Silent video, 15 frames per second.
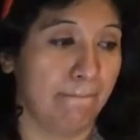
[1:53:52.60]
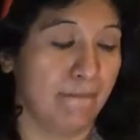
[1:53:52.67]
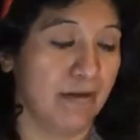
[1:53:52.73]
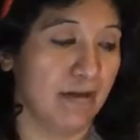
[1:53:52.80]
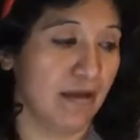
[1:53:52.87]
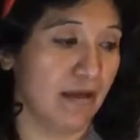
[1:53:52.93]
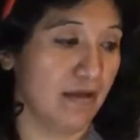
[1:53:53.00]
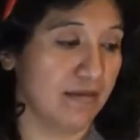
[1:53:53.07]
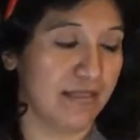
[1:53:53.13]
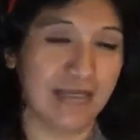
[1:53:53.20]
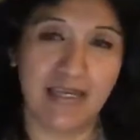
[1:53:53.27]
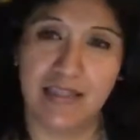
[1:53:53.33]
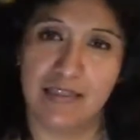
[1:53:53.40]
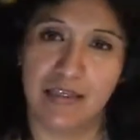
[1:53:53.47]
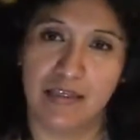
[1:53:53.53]
What else? I
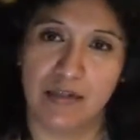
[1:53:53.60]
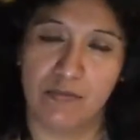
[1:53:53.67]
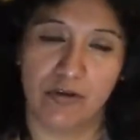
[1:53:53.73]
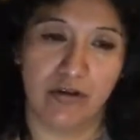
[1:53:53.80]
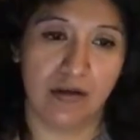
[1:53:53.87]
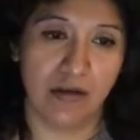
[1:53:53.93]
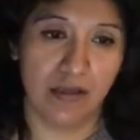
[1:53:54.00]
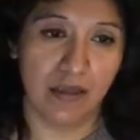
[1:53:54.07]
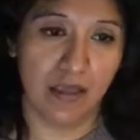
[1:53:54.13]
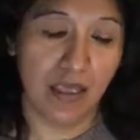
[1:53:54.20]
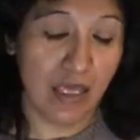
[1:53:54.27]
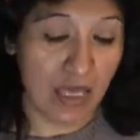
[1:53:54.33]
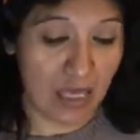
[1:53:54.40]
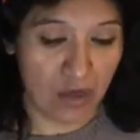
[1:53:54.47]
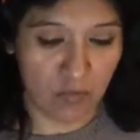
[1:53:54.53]
can't think anymore.
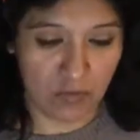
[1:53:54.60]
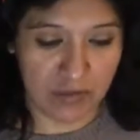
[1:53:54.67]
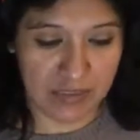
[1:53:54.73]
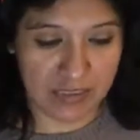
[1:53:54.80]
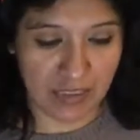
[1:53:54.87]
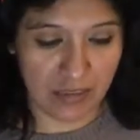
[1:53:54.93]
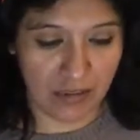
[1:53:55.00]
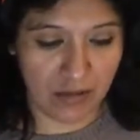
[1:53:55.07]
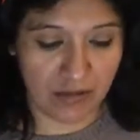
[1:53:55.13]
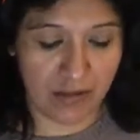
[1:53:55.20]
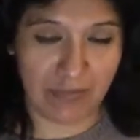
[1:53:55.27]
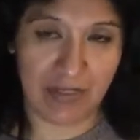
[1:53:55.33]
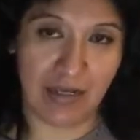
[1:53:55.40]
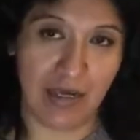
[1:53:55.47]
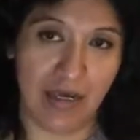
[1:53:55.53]
I will say though, I
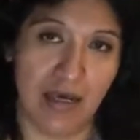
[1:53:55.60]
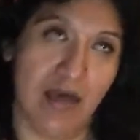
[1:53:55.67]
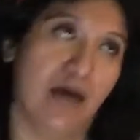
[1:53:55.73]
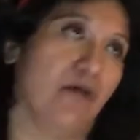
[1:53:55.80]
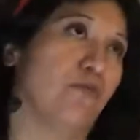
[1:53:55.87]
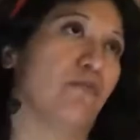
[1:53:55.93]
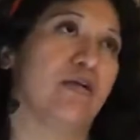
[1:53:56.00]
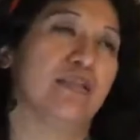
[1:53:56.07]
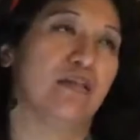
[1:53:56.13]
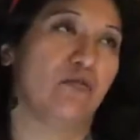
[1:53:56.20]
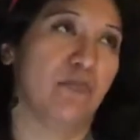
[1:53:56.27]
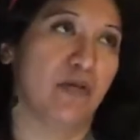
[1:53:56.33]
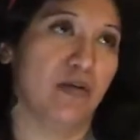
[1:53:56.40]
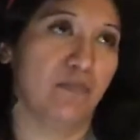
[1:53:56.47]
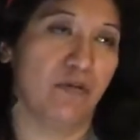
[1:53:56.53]
mean, once they
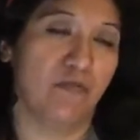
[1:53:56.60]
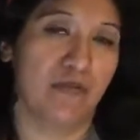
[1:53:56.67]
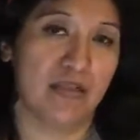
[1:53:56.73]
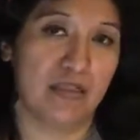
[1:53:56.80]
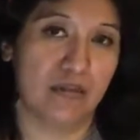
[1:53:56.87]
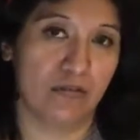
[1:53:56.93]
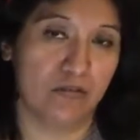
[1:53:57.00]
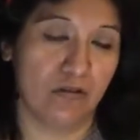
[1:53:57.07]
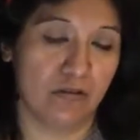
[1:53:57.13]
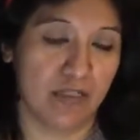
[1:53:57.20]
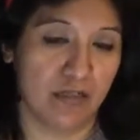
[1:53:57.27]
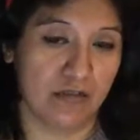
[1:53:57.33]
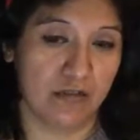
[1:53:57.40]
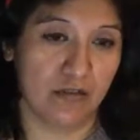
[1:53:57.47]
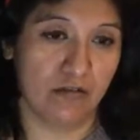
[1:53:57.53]
open up, hopefully those
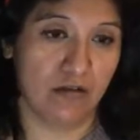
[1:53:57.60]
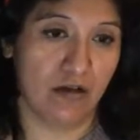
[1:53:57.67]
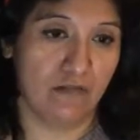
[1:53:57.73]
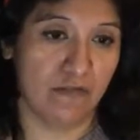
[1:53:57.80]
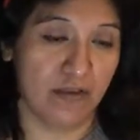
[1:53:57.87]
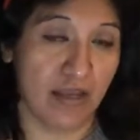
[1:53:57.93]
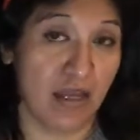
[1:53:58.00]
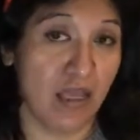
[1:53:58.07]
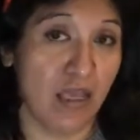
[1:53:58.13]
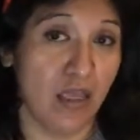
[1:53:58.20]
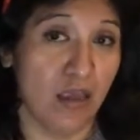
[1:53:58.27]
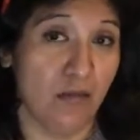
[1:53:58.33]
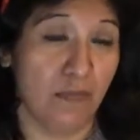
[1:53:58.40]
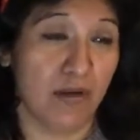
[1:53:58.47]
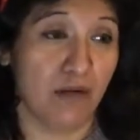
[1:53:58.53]
hotels still offer that.
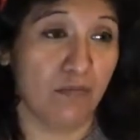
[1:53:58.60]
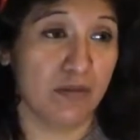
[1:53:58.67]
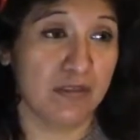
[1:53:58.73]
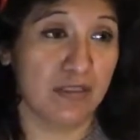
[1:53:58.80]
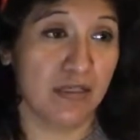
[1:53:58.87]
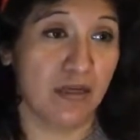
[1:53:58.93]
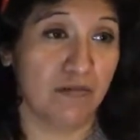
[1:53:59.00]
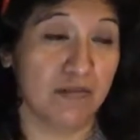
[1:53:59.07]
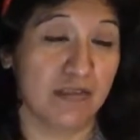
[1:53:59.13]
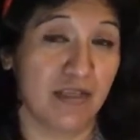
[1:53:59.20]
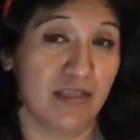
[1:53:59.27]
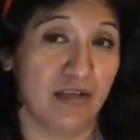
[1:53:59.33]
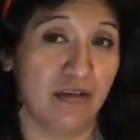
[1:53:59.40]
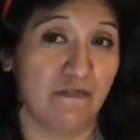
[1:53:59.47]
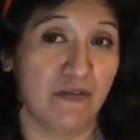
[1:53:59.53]
But I will say I was glad
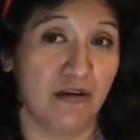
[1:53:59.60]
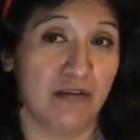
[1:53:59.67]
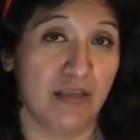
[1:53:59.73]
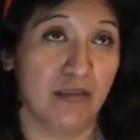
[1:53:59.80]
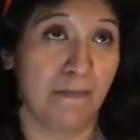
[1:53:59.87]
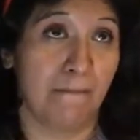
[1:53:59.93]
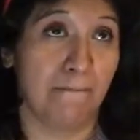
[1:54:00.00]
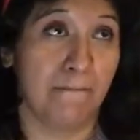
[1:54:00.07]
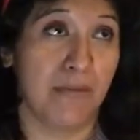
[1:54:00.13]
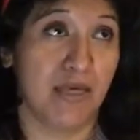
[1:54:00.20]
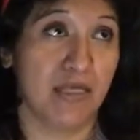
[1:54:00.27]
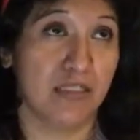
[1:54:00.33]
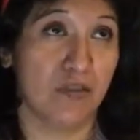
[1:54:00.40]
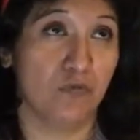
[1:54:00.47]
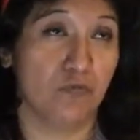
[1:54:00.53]
that I found the
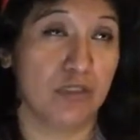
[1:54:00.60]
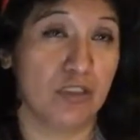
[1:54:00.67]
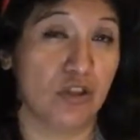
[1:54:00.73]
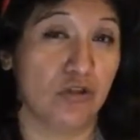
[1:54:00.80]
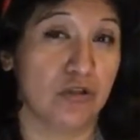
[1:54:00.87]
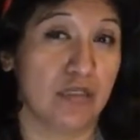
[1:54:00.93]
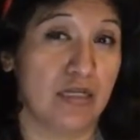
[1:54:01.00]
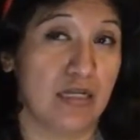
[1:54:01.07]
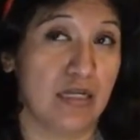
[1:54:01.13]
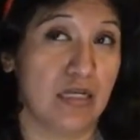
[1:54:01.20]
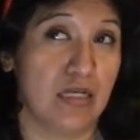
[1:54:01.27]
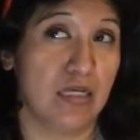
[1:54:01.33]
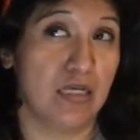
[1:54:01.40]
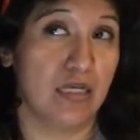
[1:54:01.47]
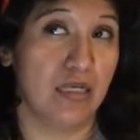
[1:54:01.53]
Best Western
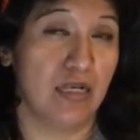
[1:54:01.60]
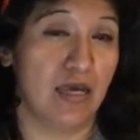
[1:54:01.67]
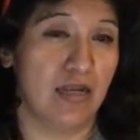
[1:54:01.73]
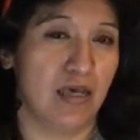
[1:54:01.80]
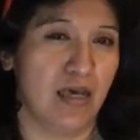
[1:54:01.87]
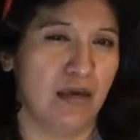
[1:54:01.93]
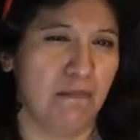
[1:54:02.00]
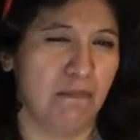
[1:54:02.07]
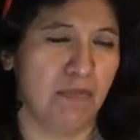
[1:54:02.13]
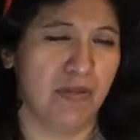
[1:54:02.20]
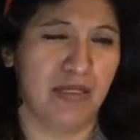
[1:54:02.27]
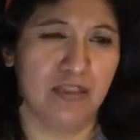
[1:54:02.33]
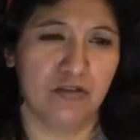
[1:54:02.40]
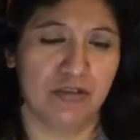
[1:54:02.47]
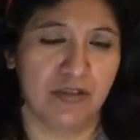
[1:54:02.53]
Inn Anaheim Plus or